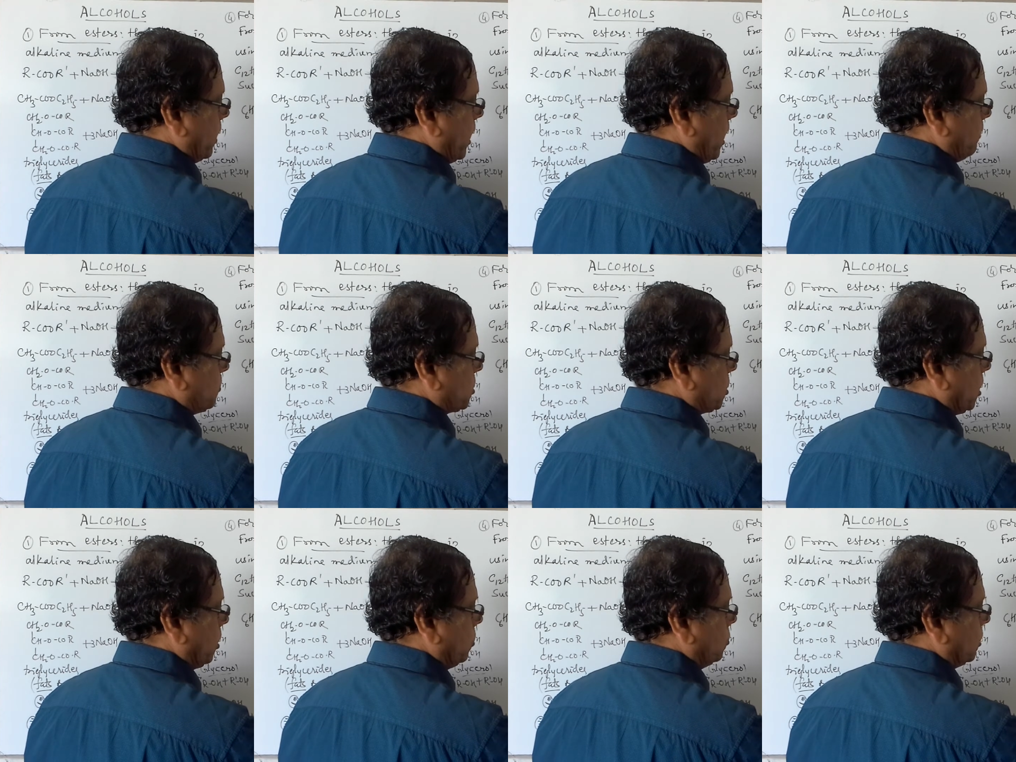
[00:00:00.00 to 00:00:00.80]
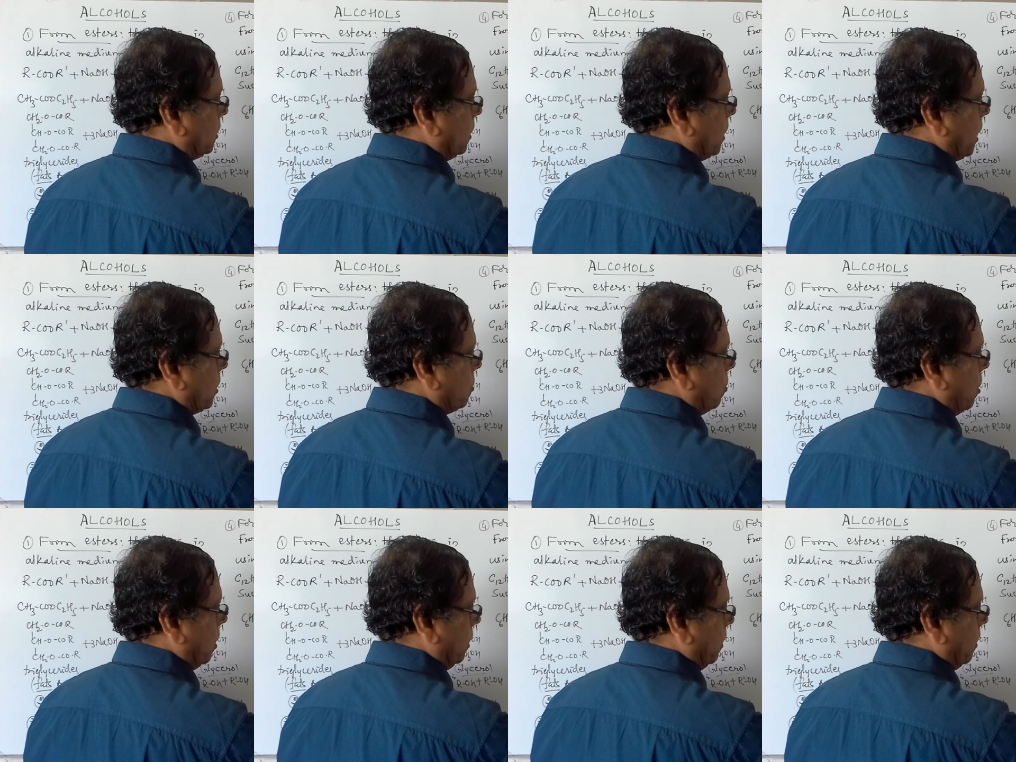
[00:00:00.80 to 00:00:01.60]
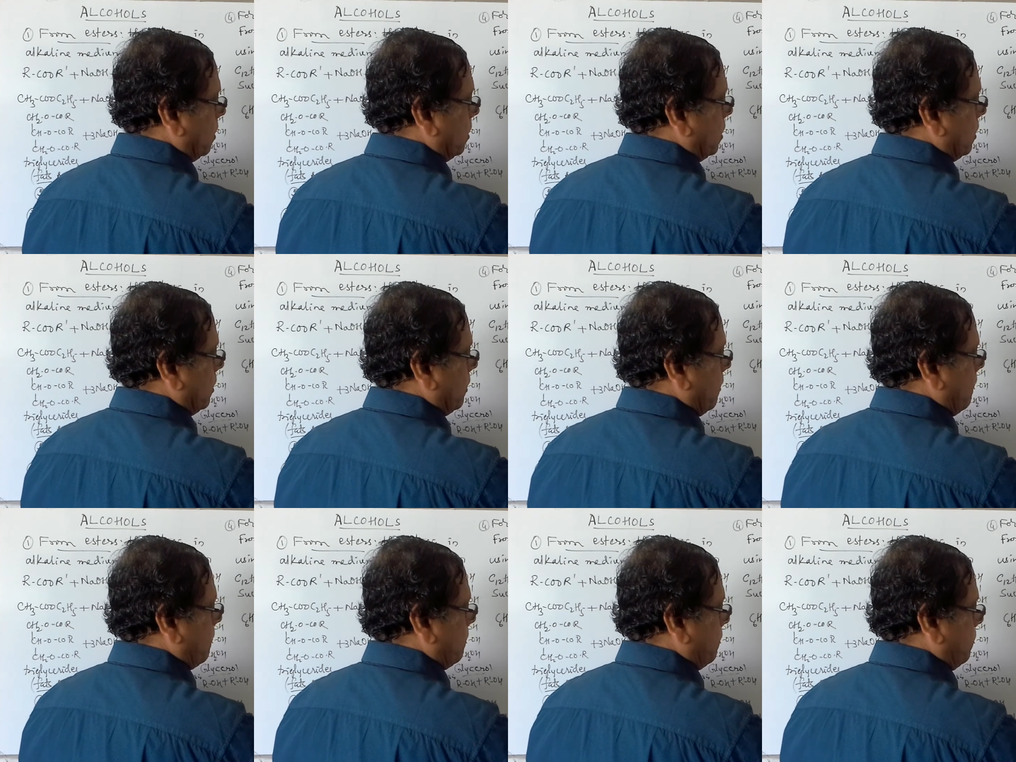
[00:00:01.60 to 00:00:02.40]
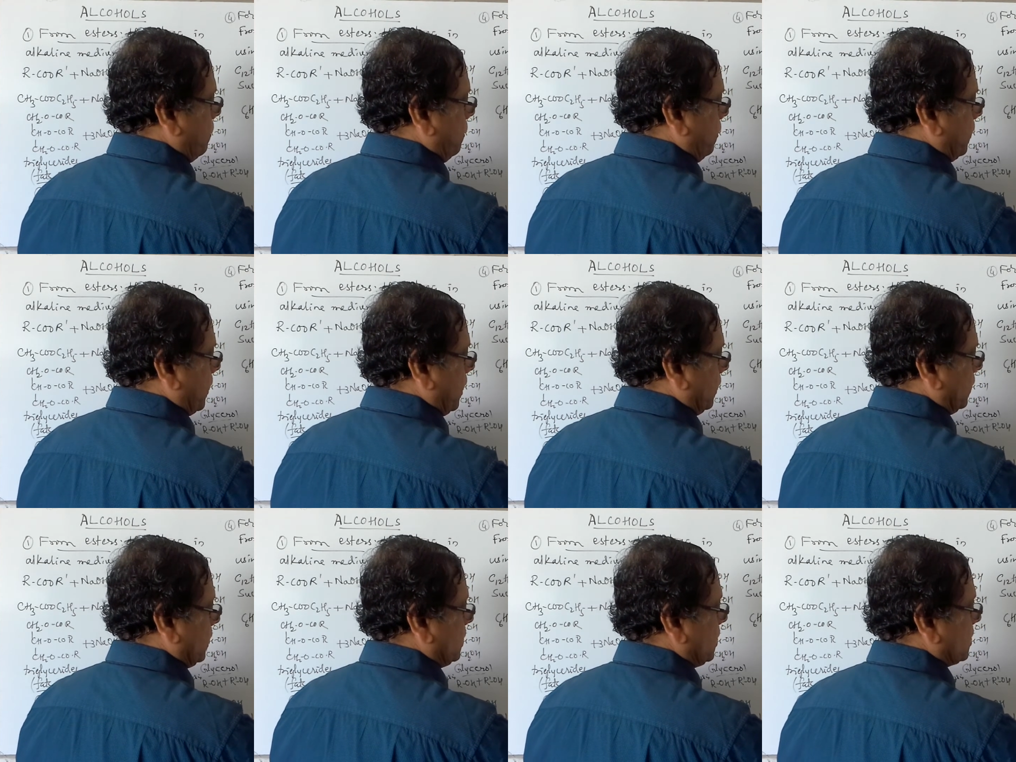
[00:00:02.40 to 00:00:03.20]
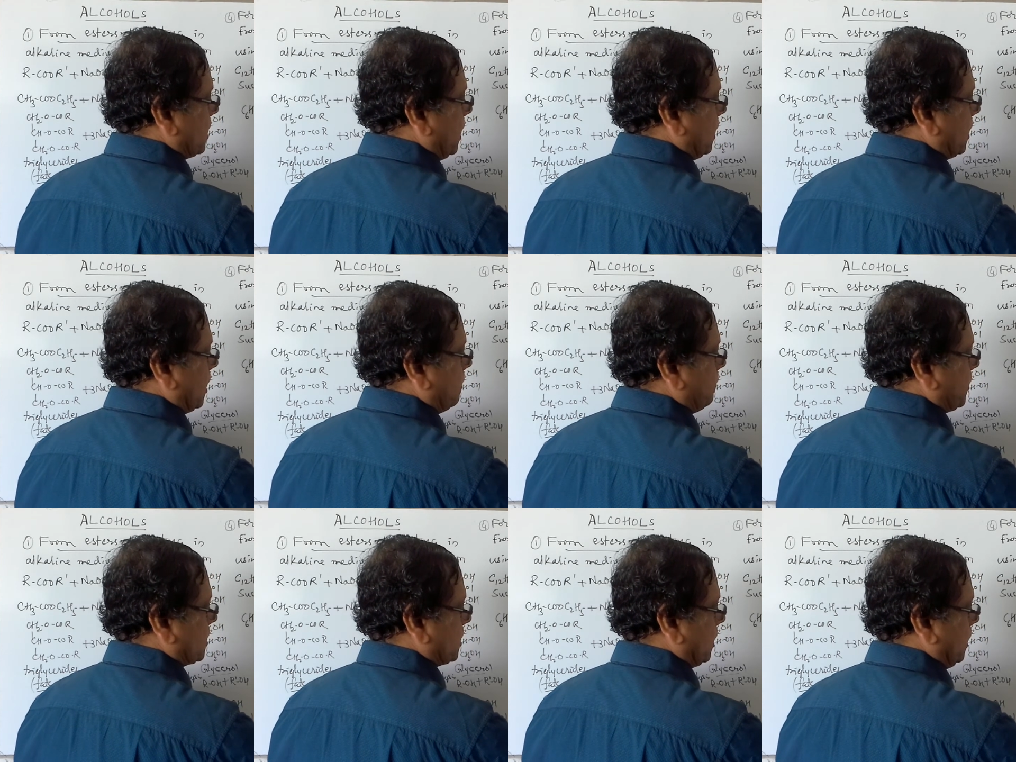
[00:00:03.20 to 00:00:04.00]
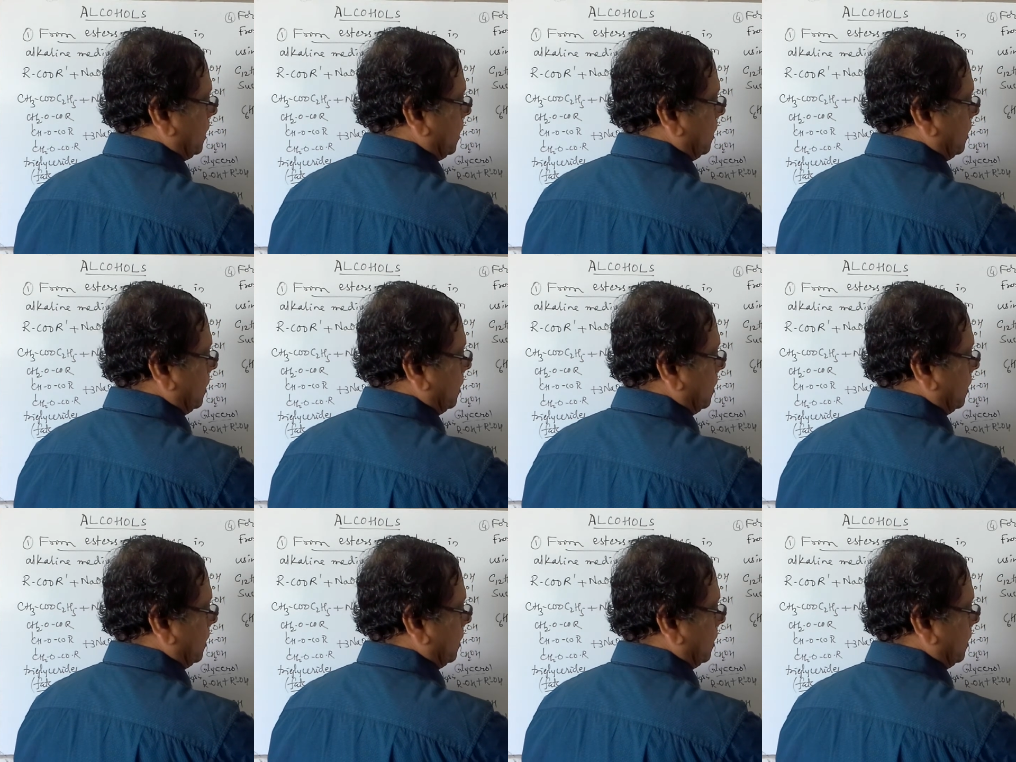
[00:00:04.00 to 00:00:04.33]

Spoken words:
Absolute alcohol. This is 100%.